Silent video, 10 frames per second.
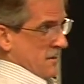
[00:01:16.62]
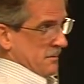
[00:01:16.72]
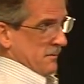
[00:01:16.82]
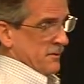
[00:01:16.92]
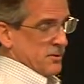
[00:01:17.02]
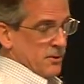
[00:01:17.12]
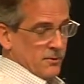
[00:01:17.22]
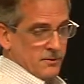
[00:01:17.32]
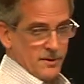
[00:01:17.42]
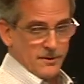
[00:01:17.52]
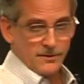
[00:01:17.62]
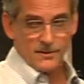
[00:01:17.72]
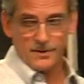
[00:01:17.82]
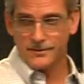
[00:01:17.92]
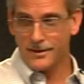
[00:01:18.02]
some of you chose to talk and
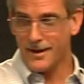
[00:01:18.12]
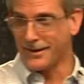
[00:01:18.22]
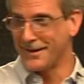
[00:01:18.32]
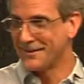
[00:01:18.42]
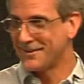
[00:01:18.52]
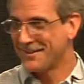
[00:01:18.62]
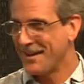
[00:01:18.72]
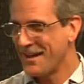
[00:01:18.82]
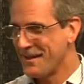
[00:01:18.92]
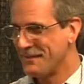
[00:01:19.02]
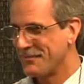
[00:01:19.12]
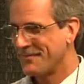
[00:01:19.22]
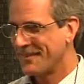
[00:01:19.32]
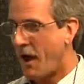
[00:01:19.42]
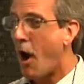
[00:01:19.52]
talk and talk, and it's
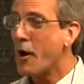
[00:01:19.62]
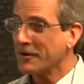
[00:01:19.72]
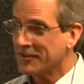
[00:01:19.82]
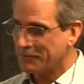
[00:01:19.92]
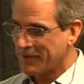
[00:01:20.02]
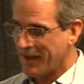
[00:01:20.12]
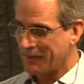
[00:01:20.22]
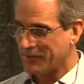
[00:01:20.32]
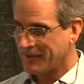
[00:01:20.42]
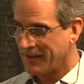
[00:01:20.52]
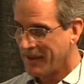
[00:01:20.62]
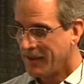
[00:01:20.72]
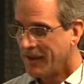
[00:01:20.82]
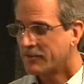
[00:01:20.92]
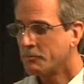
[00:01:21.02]
hard sometimes.
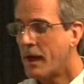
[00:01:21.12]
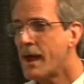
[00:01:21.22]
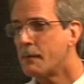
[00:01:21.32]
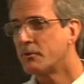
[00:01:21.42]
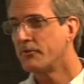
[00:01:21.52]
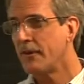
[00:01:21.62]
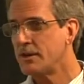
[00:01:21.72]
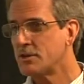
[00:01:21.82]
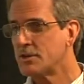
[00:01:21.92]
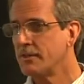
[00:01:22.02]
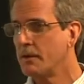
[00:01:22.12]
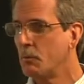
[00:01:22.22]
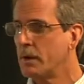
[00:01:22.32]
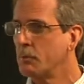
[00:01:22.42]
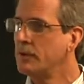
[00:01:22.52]
It's my observation that
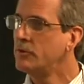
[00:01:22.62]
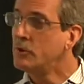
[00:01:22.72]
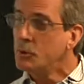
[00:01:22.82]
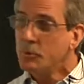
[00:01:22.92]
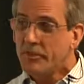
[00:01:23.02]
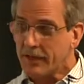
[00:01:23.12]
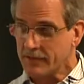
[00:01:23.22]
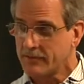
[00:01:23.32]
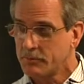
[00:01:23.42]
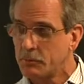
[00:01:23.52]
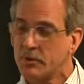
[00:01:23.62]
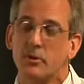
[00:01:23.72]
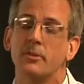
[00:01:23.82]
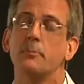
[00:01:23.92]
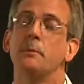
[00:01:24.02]
when we do this, when we
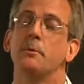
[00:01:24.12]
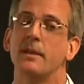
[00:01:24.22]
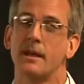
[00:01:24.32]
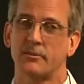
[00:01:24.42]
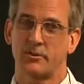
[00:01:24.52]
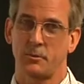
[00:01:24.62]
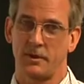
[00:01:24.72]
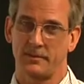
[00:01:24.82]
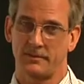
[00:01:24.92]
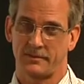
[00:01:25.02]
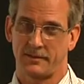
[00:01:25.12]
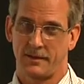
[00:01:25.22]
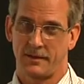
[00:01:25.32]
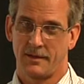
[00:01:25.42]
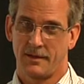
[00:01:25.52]
turn to the people next to us,
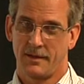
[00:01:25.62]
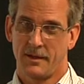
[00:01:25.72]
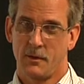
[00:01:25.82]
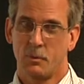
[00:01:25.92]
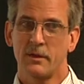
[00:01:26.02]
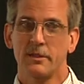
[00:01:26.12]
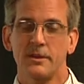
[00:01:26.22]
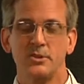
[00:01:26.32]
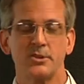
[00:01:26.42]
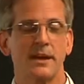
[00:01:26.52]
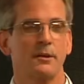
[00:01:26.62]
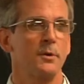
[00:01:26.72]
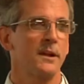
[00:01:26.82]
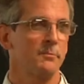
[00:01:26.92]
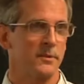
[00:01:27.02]
we unleash that
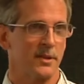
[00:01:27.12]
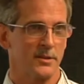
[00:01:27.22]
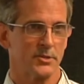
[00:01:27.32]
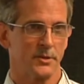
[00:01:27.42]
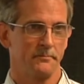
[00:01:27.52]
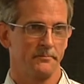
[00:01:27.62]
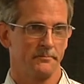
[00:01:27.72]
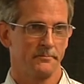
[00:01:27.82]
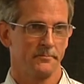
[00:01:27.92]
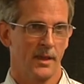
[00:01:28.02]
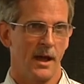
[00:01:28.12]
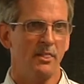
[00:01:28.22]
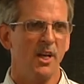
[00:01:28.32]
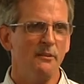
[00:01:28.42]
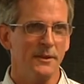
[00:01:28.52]
creative potential. I
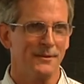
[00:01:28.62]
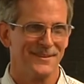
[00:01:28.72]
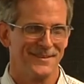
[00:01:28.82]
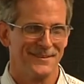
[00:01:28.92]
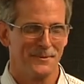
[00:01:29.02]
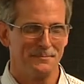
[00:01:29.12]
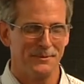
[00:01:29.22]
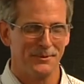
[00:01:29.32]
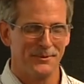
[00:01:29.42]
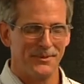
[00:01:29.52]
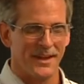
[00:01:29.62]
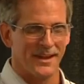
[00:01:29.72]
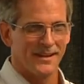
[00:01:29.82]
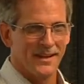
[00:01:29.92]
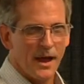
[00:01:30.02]
love it when people do
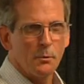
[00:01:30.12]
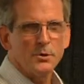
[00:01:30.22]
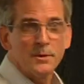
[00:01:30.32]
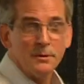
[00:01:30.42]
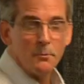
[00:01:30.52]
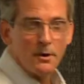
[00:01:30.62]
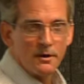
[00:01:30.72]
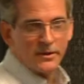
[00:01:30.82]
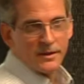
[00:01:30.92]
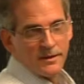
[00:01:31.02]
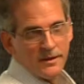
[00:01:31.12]
that. I wish we did more of it.